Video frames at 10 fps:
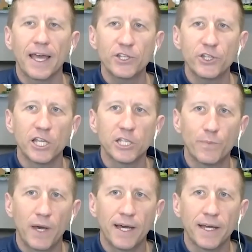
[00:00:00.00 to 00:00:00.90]

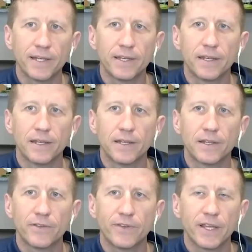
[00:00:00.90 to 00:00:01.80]
XGS-PON
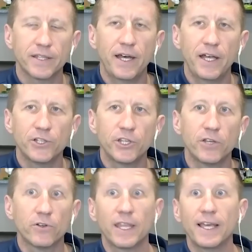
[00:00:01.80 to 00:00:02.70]
technology,
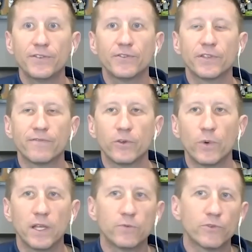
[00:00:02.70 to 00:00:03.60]
or lasers, if you
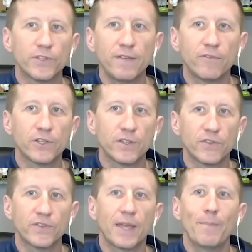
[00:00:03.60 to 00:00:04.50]
will, and receivers in the
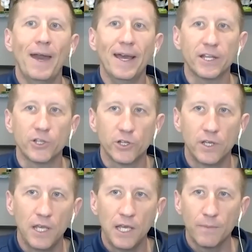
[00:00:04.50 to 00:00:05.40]
same package.
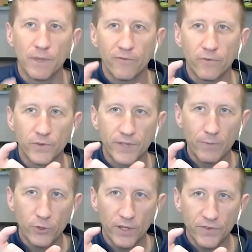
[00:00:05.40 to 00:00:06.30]
Meaning from the
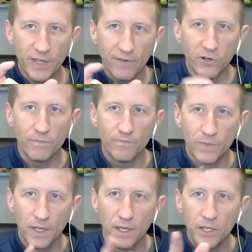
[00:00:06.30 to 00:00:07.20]
same transceiver,
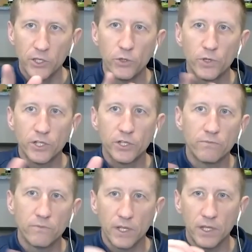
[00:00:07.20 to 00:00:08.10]
you
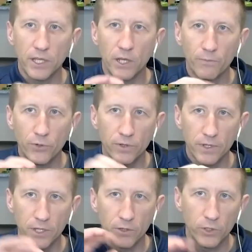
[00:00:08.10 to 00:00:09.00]
can,
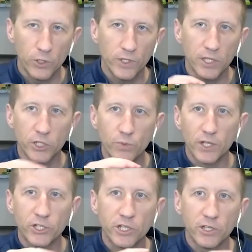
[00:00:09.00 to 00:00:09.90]
using the
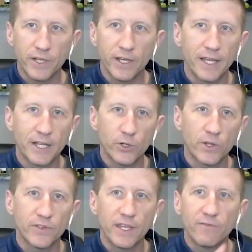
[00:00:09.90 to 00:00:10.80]
switch, you'll tell that
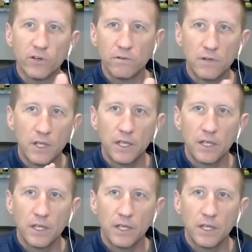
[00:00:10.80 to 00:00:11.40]
transceiver,